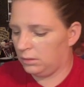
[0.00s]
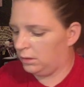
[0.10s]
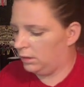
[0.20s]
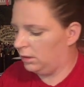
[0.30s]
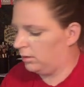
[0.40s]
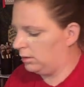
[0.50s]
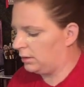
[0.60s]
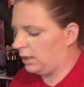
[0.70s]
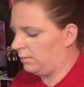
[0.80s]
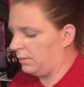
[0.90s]
And on the
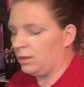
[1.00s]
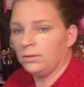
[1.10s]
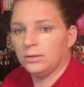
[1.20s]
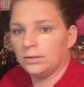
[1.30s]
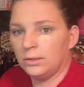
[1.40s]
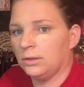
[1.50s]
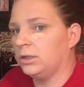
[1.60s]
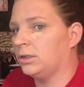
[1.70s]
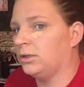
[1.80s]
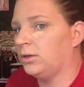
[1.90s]
side of this,
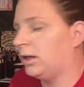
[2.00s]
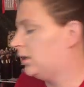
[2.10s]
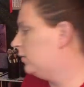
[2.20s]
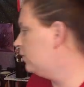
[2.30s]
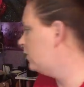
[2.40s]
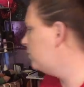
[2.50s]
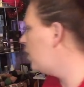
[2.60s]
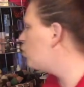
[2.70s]
just to try to cover some of that